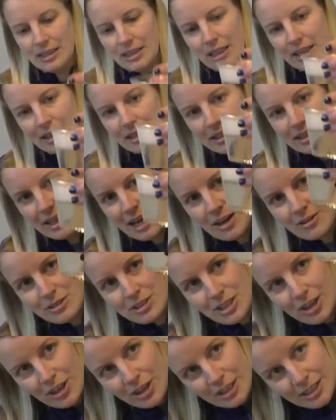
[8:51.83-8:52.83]
And
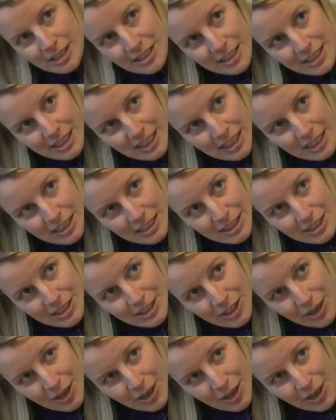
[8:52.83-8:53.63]
count our seeds.